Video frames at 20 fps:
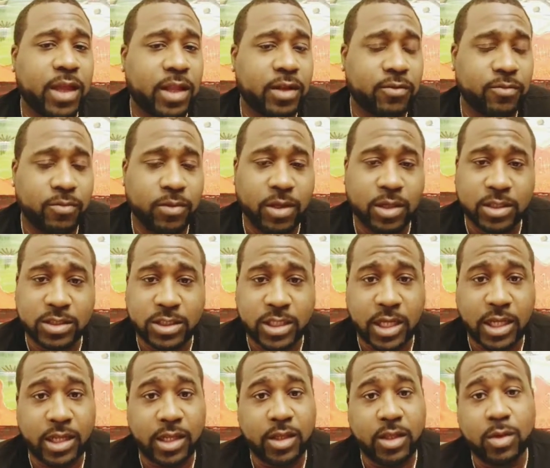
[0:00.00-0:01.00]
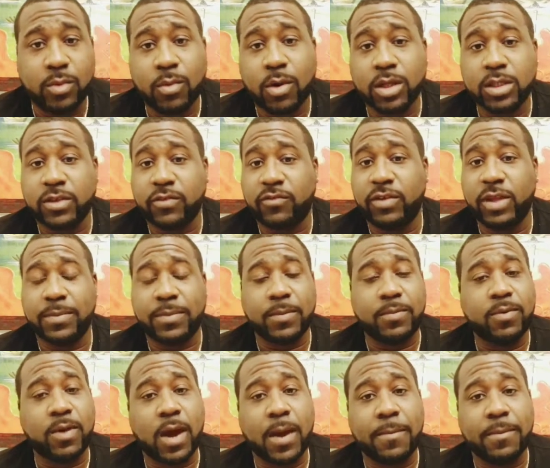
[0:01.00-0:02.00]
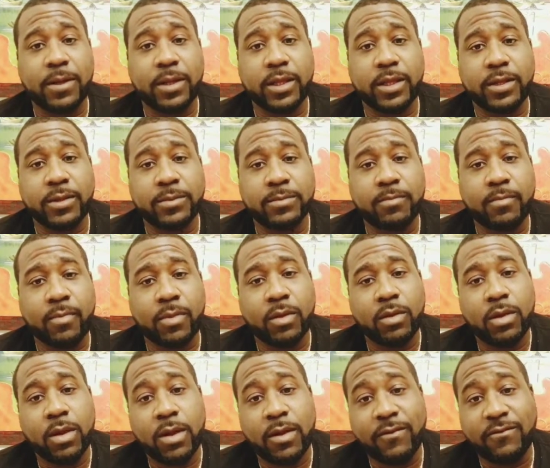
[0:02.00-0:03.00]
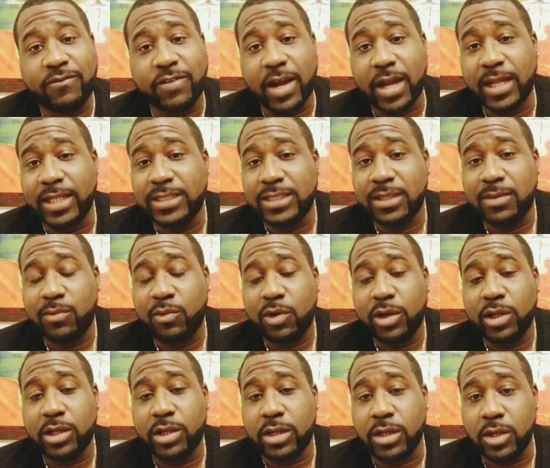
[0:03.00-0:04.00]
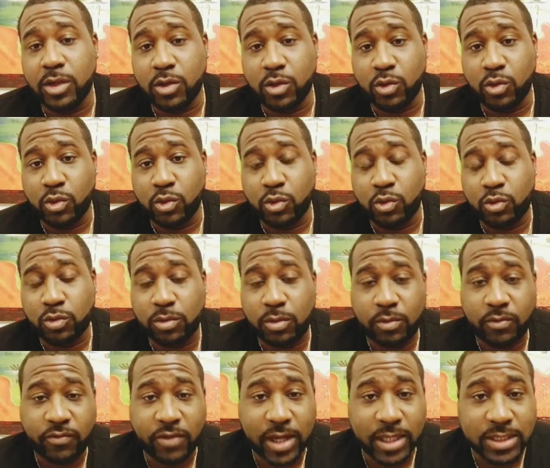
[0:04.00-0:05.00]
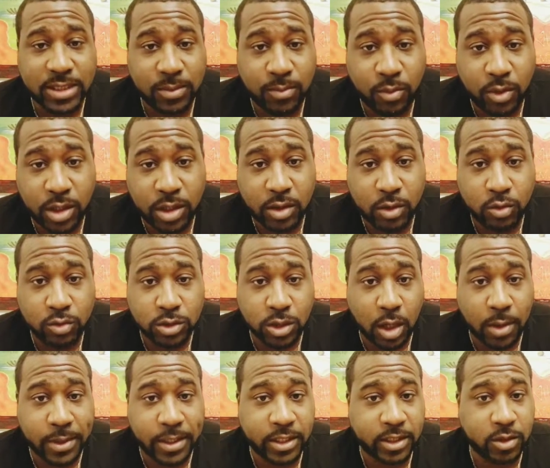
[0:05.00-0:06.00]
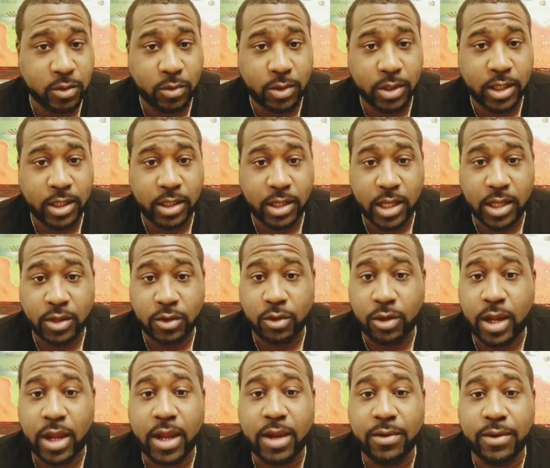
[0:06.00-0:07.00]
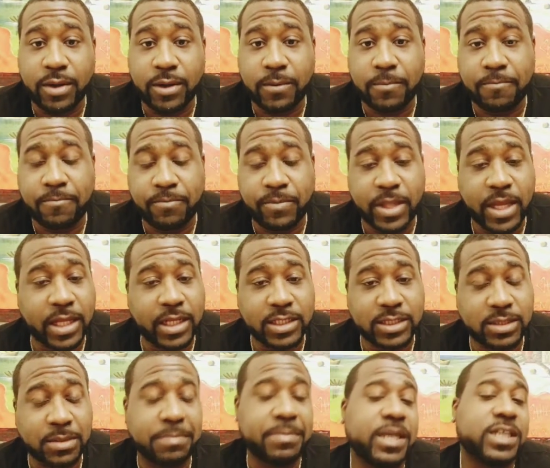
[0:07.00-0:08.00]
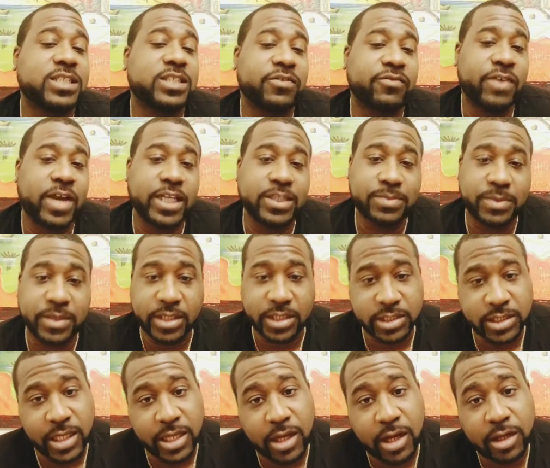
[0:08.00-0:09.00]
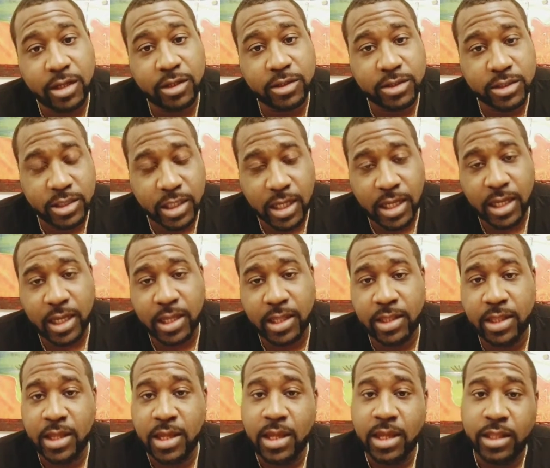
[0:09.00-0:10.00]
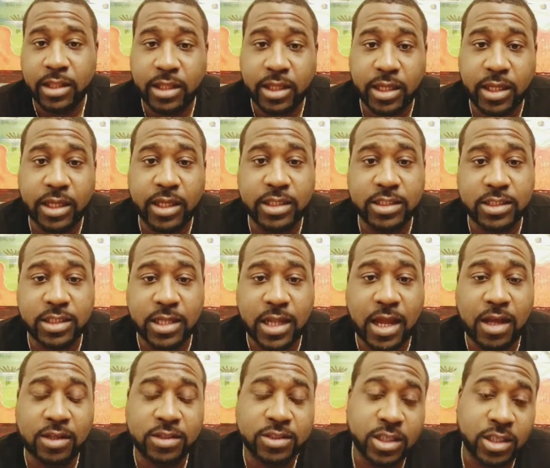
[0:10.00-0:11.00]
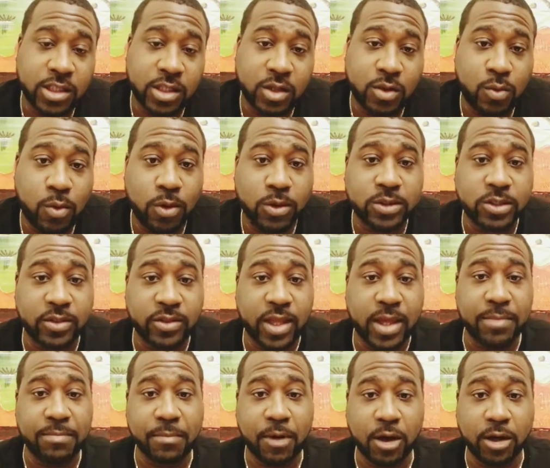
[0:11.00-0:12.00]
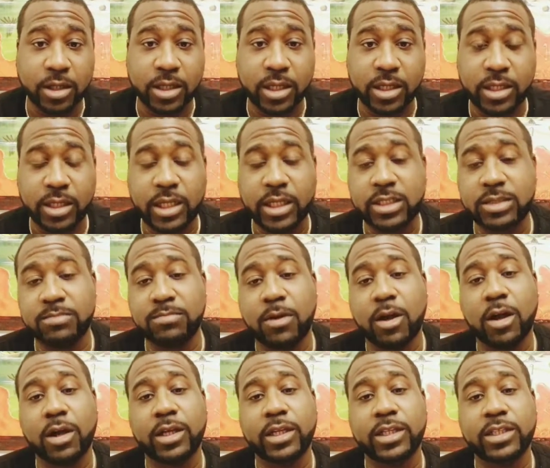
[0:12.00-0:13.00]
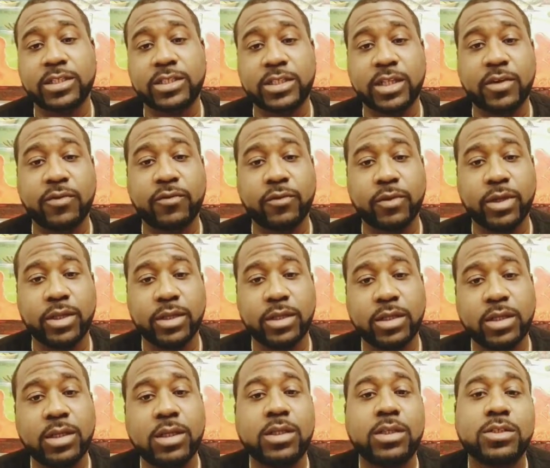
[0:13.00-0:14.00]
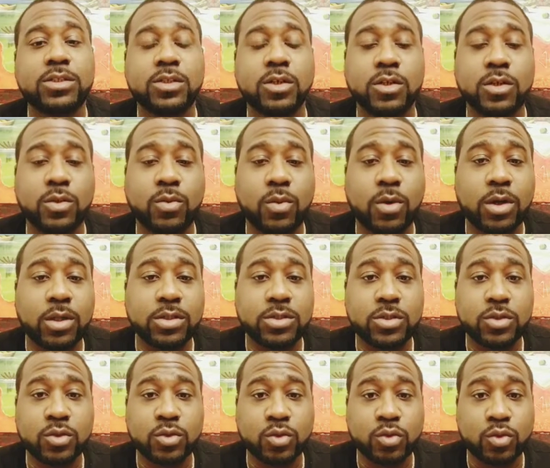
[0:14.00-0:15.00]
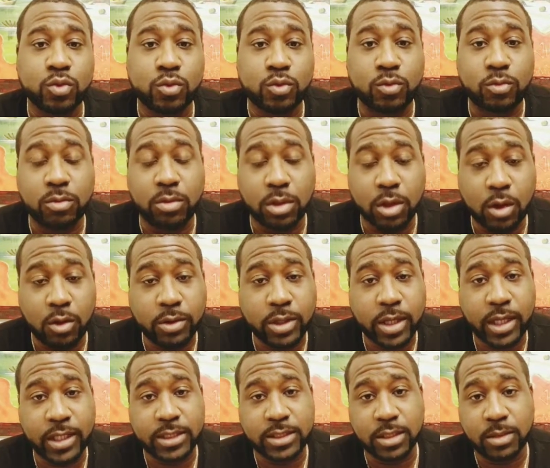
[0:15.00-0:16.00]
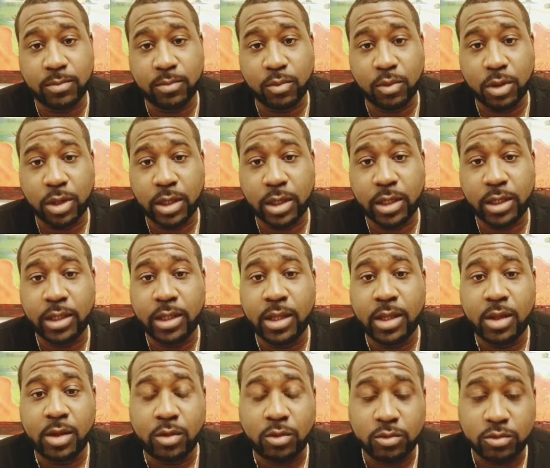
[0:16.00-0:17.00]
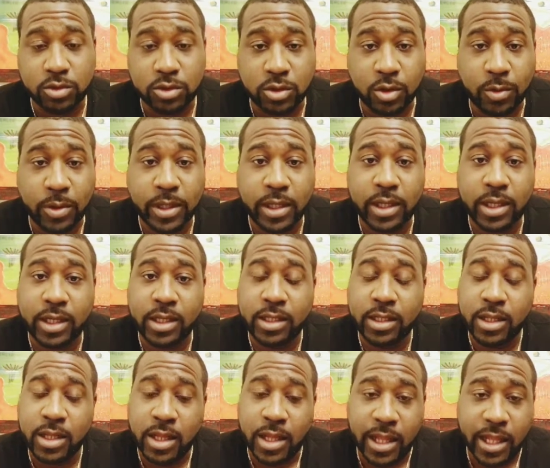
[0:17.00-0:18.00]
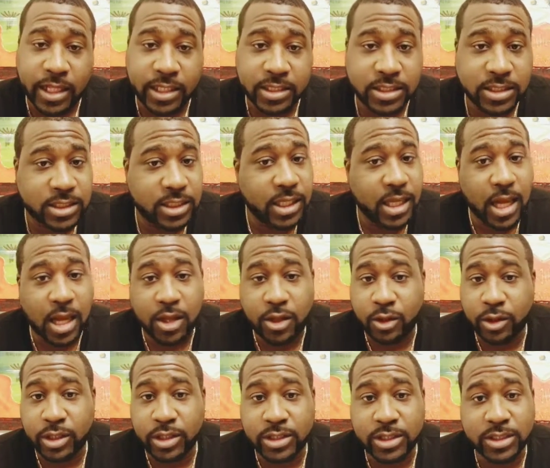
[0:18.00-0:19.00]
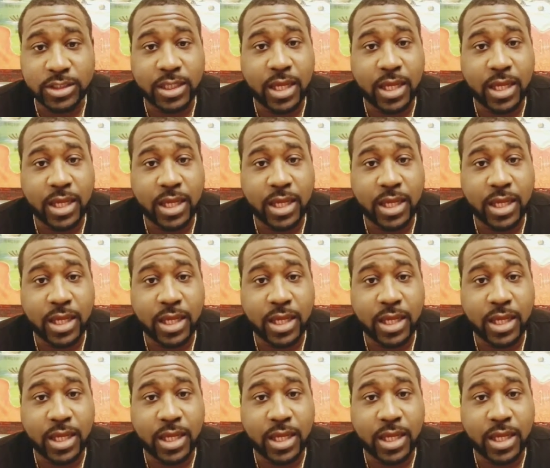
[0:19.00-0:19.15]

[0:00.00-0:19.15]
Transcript: real estate and you want to flip a property, find someone new or find someone who's already doing it in your area. That is the best advice because they understand the ins and outs and the quirks of that market. Each market is different. So you want to locate someone who's doing it and see how you can just